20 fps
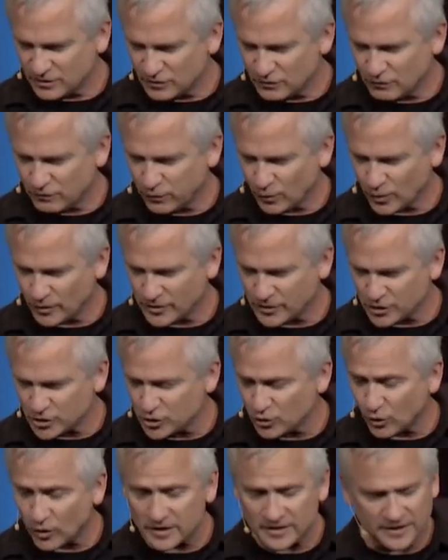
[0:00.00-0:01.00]
for the
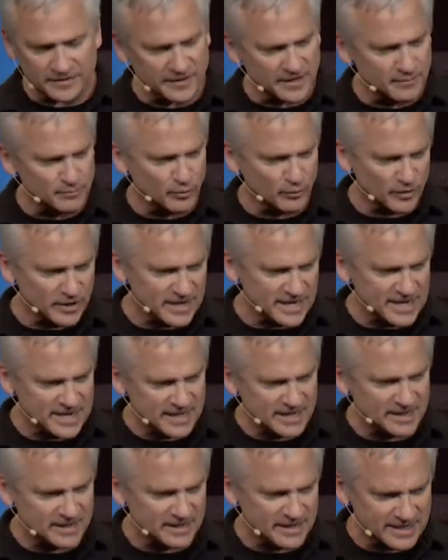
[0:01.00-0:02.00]
joy that they
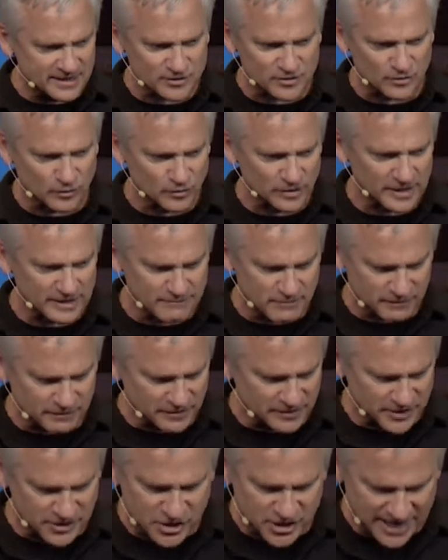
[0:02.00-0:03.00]
bring, yes, Lord, even
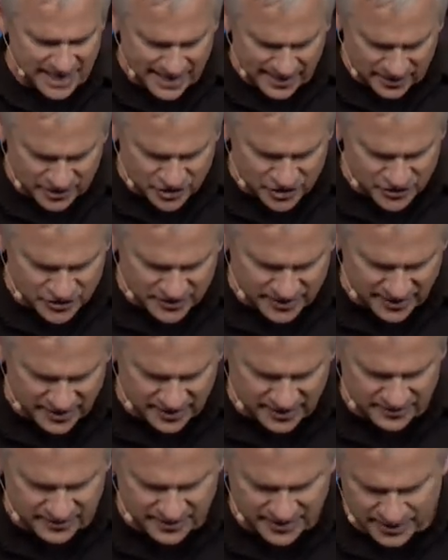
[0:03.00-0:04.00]
for the challenges
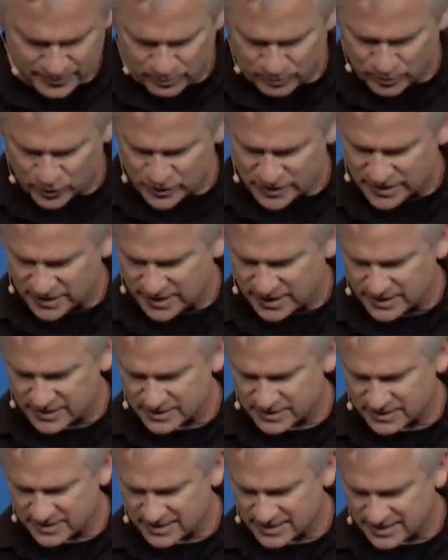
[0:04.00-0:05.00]
they, they
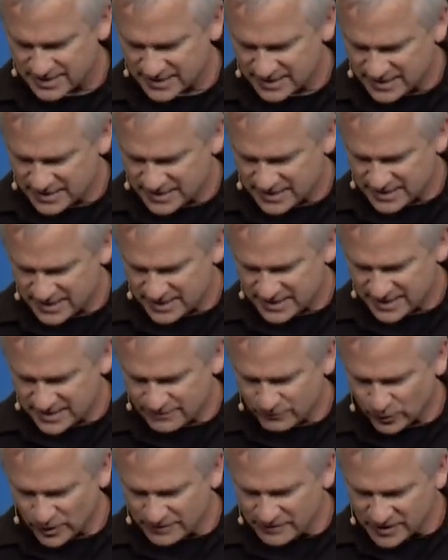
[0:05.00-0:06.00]
present.
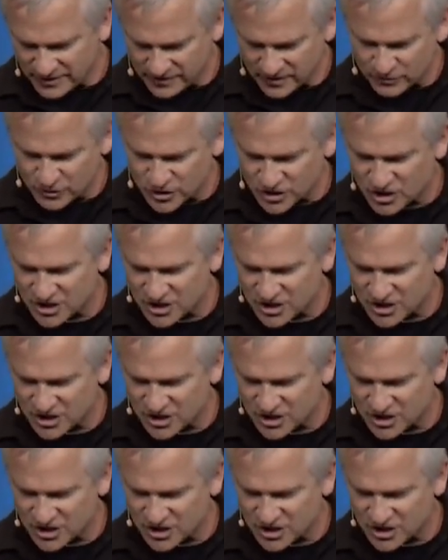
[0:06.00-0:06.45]
For even in those